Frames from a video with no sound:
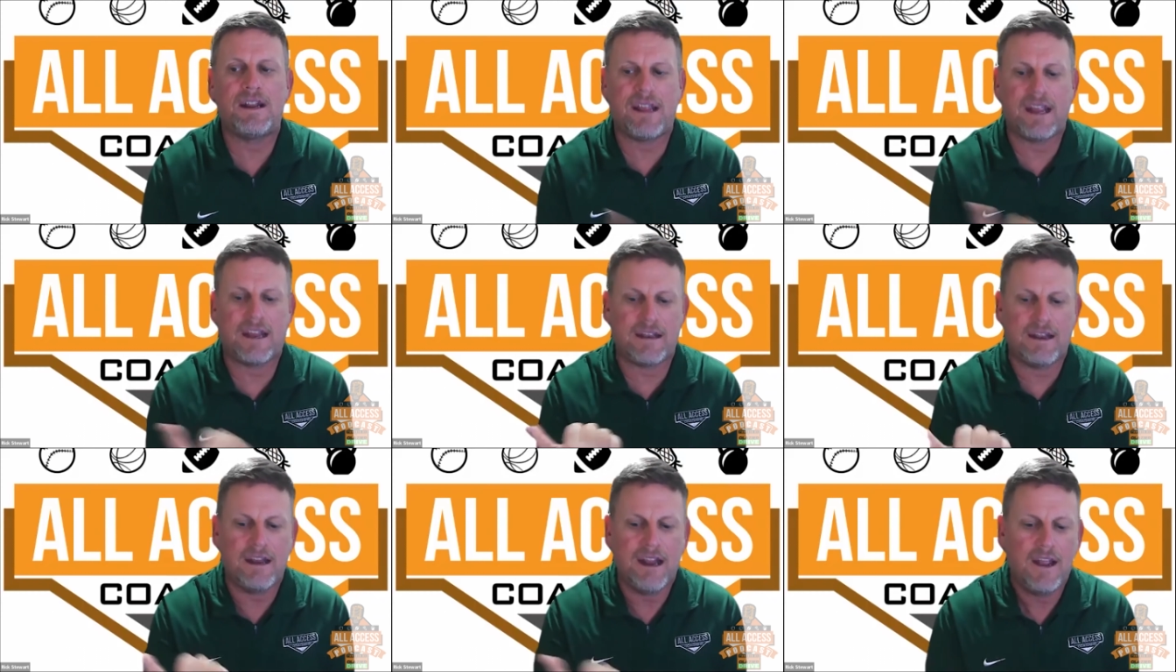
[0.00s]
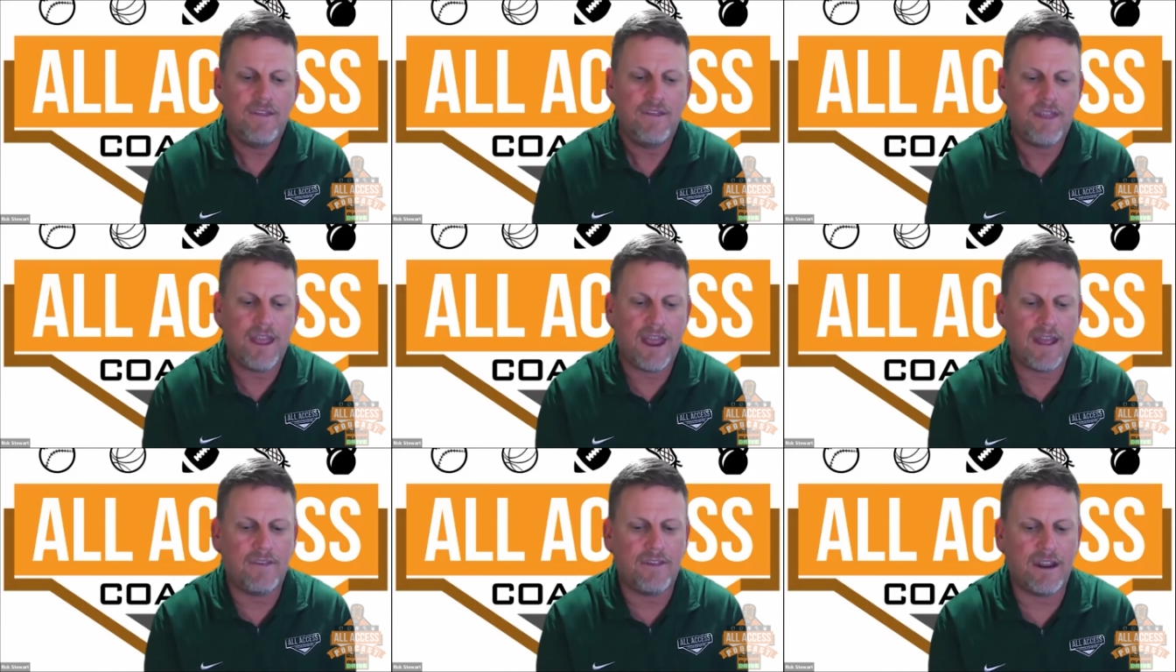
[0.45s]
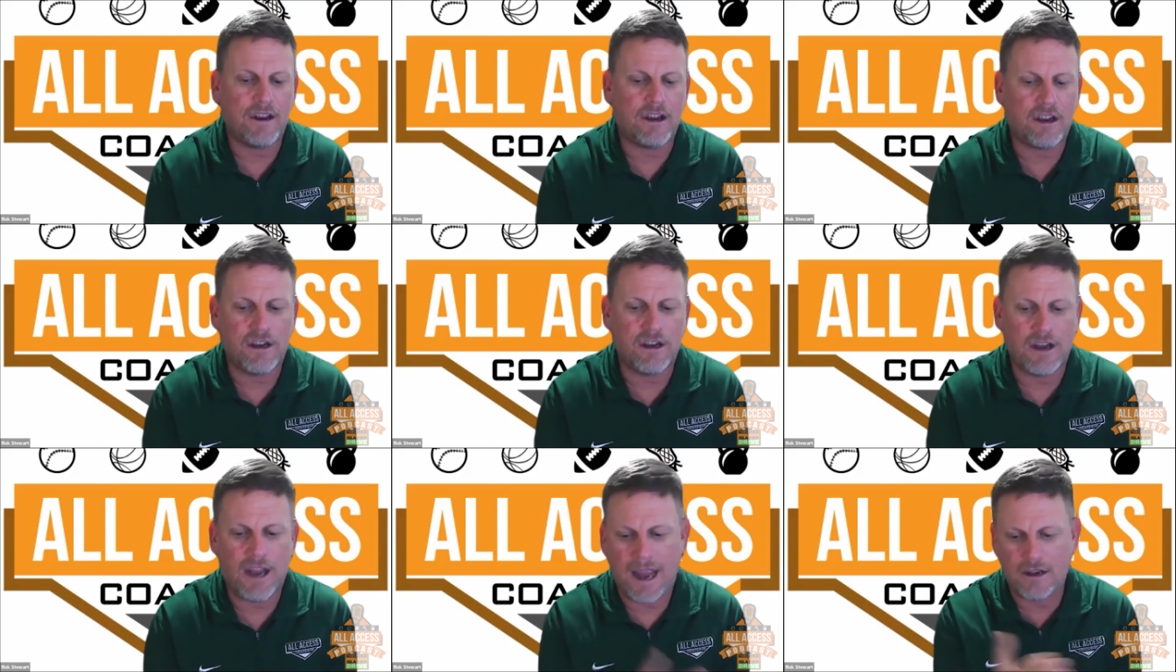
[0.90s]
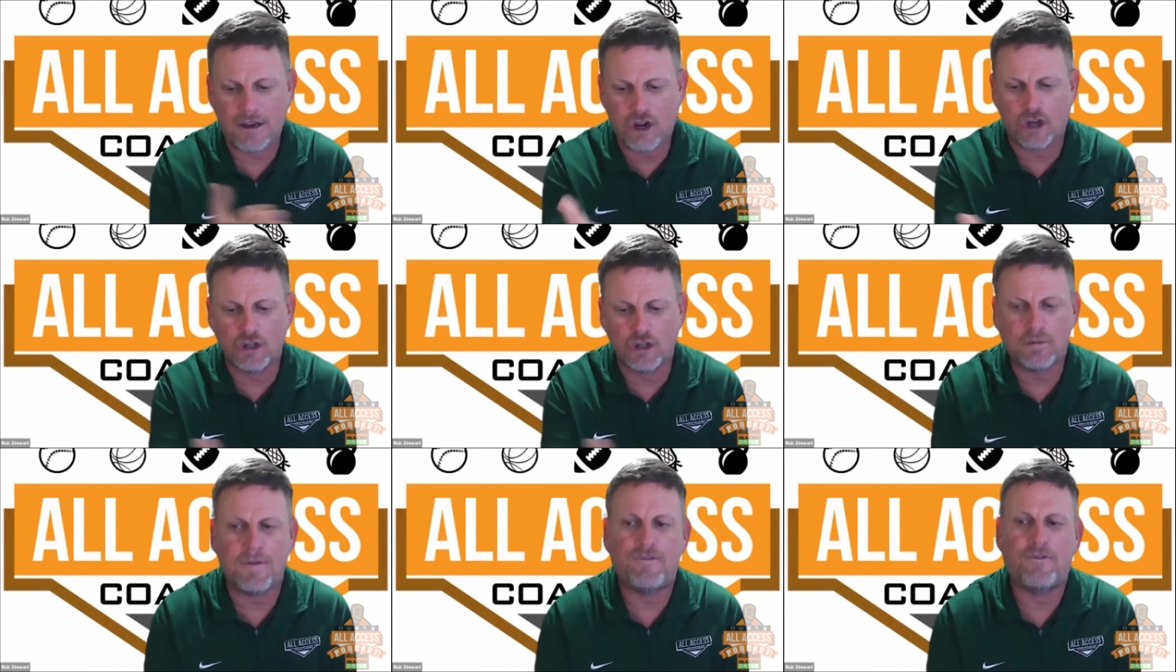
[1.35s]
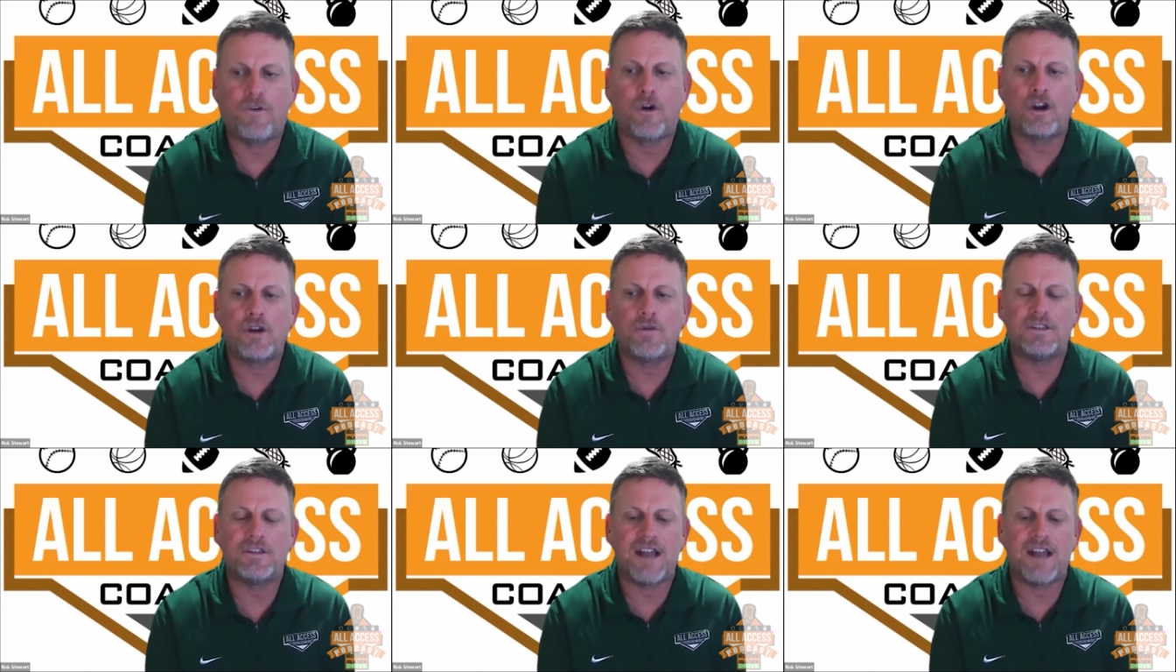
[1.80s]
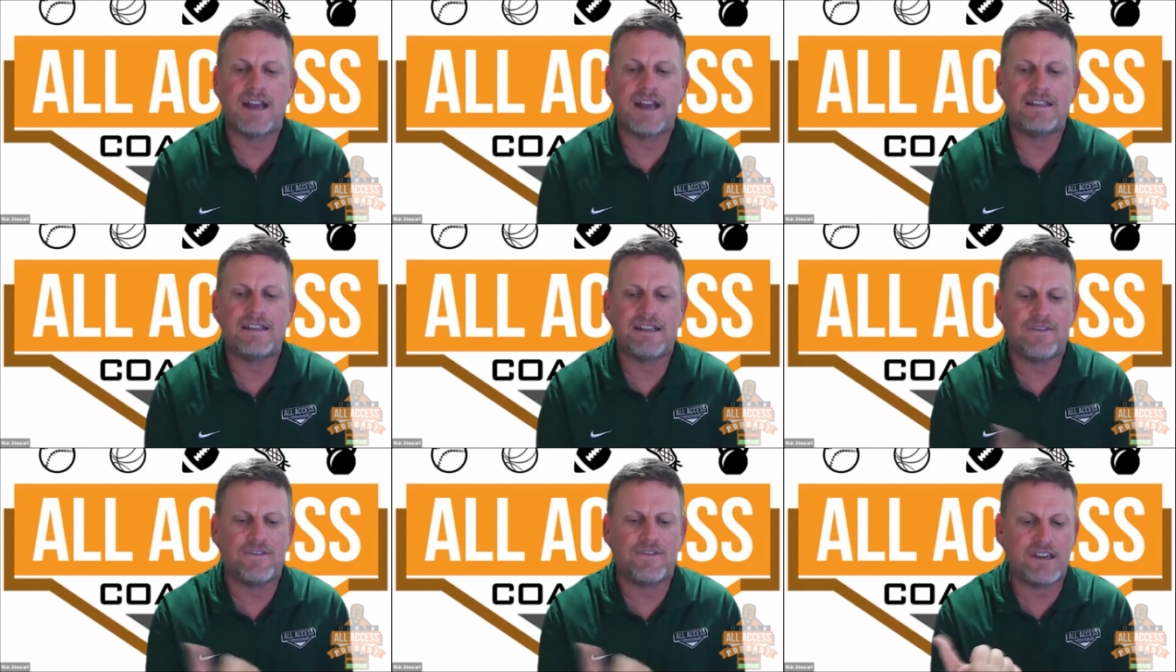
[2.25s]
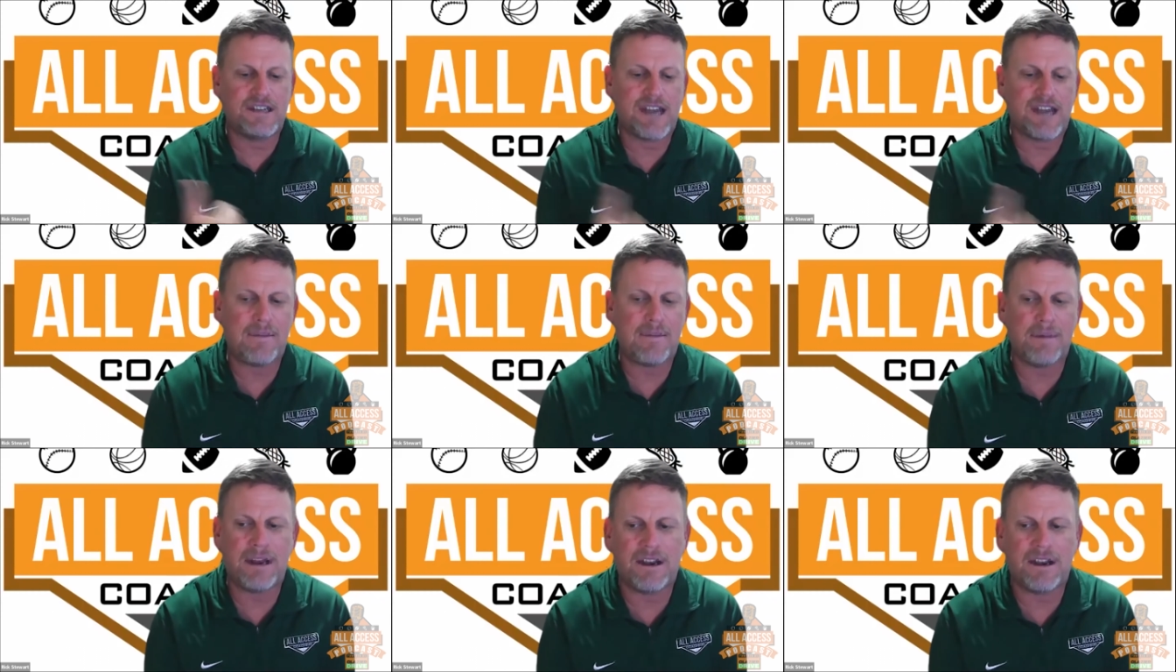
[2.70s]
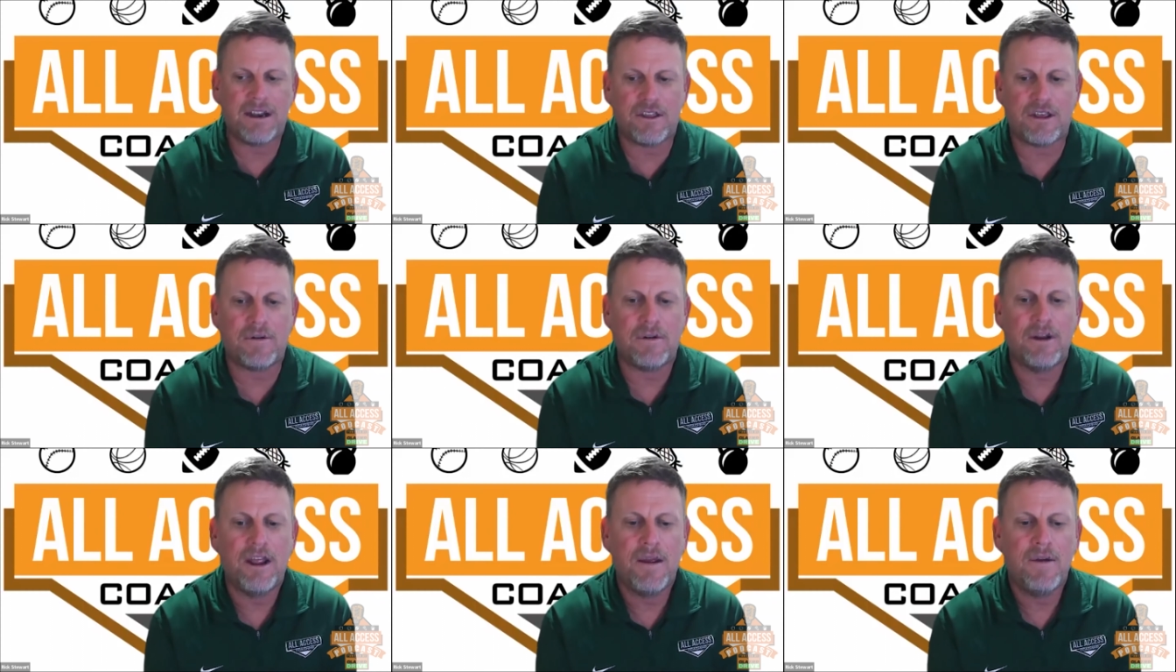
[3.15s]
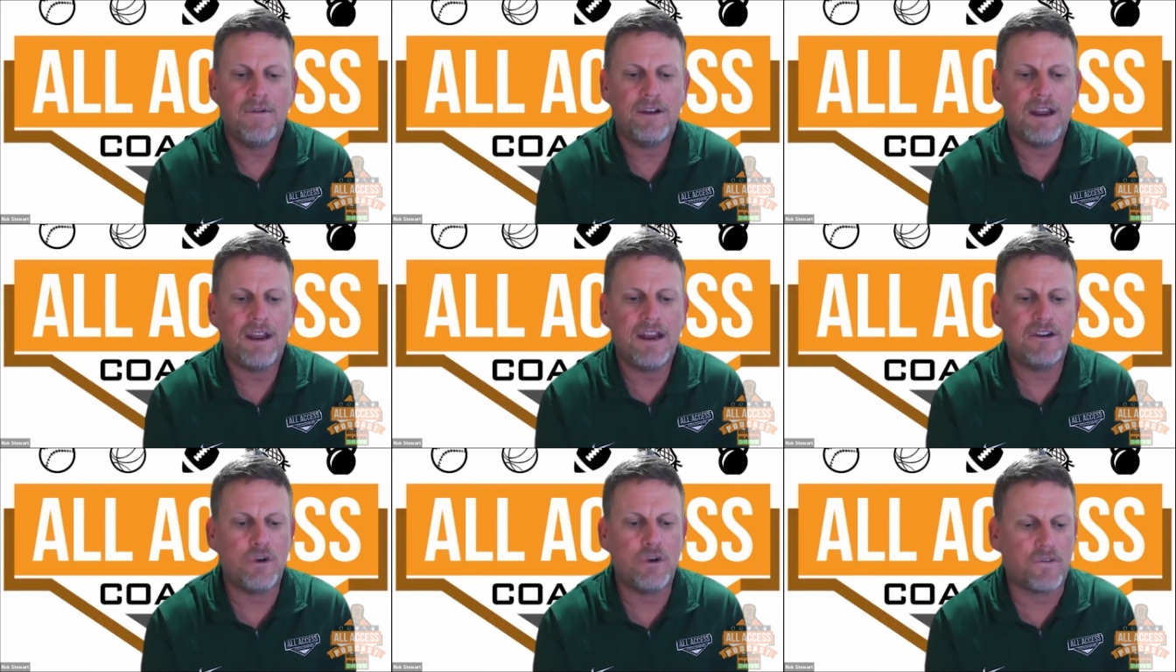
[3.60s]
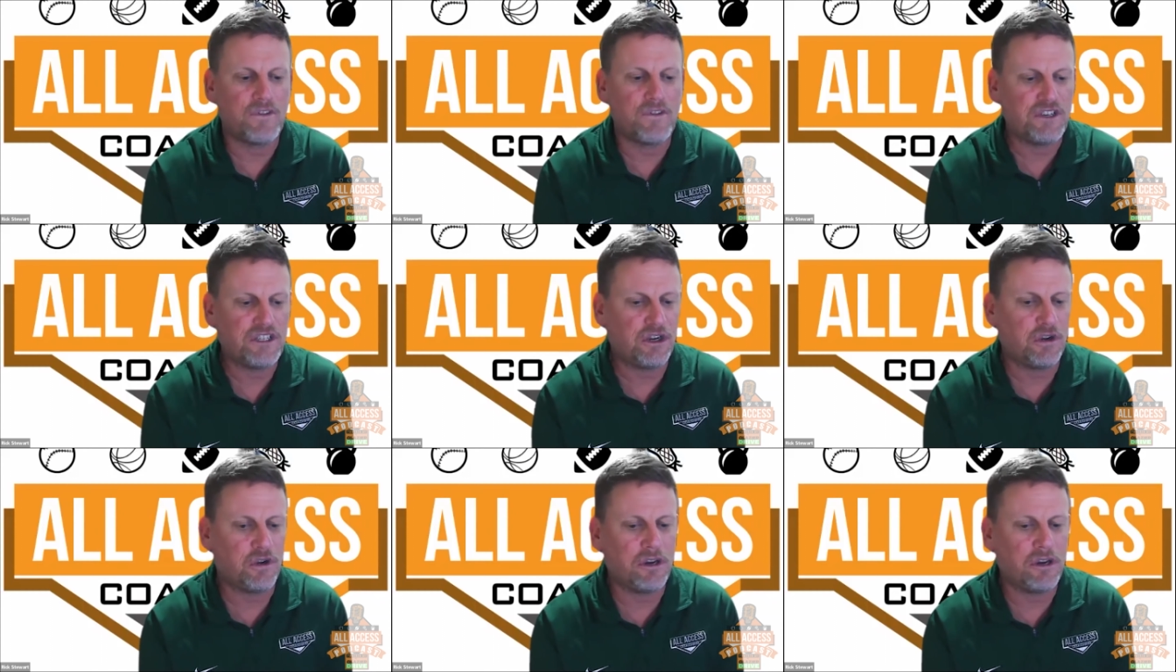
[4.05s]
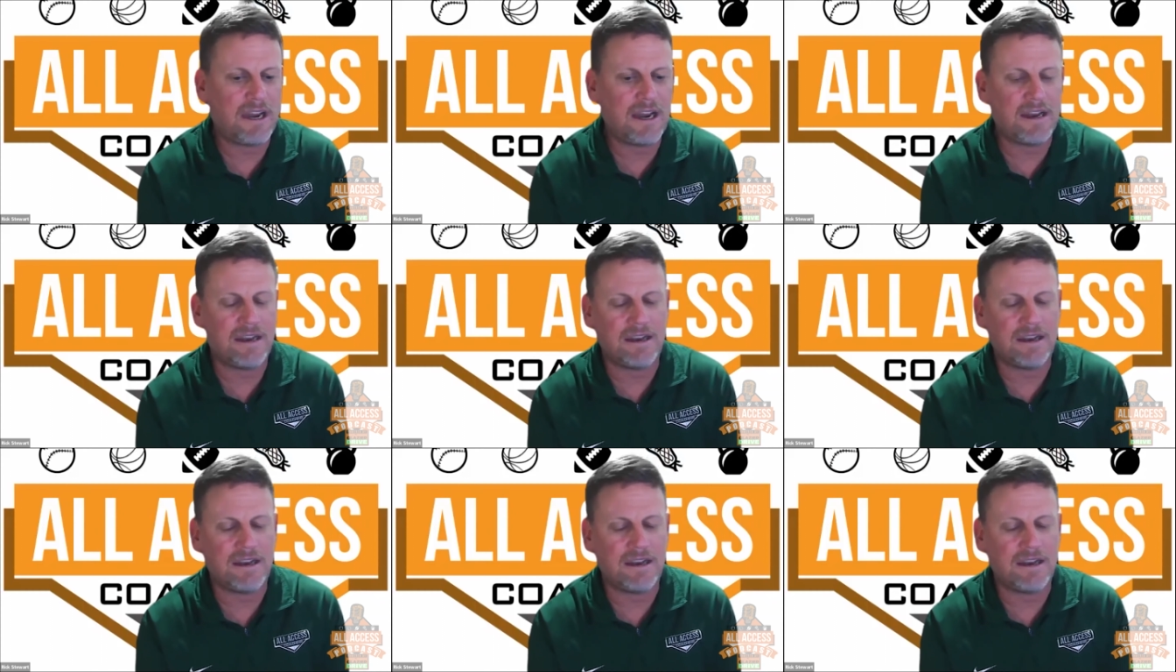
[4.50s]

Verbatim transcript: And then the head coach before you was nice enough to take me into the indoor facility.